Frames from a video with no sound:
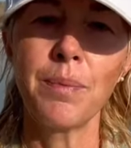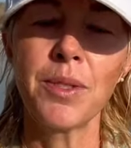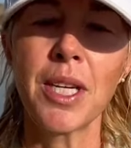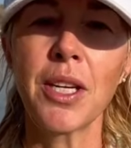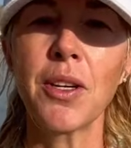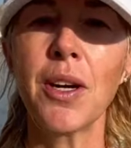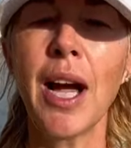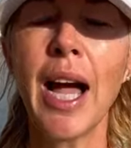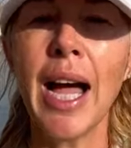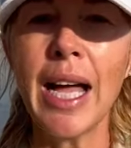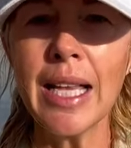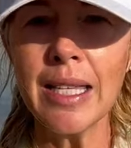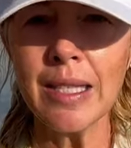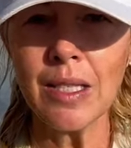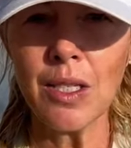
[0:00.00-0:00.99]
Take your
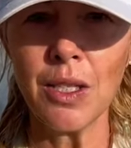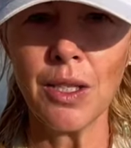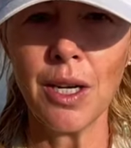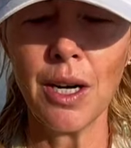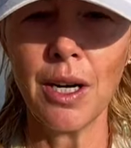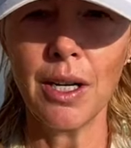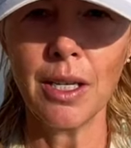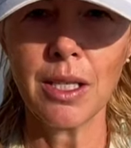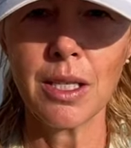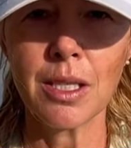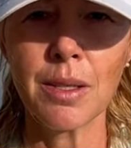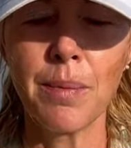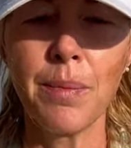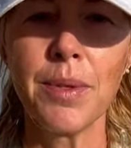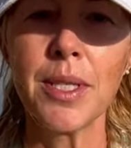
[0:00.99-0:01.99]
hands to your heart.
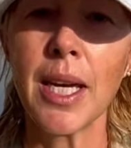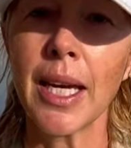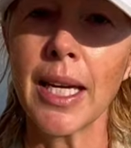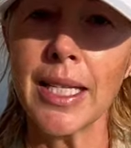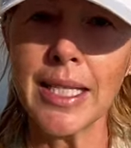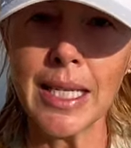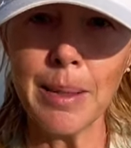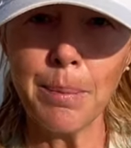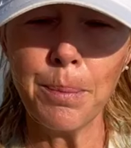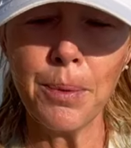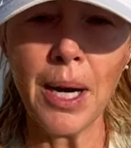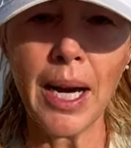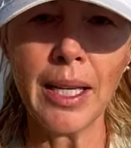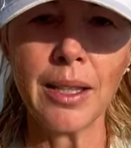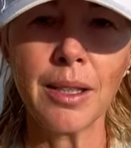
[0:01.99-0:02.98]
Take a deep
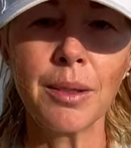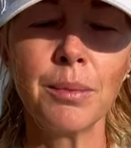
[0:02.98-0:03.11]
breath.